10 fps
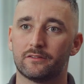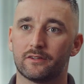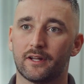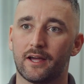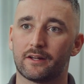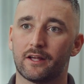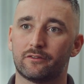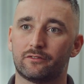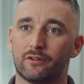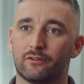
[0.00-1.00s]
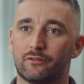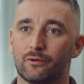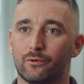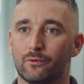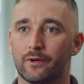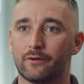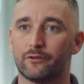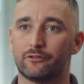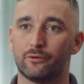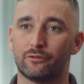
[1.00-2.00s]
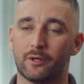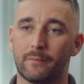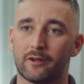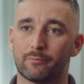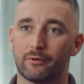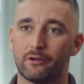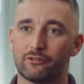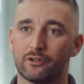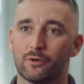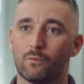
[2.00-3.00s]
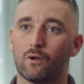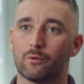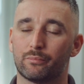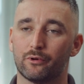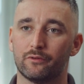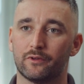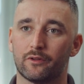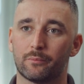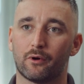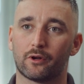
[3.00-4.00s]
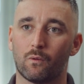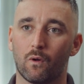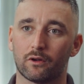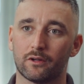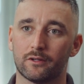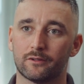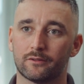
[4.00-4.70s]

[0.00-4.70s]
has allowed us to reduce the amount of pressure while improving on the product quality.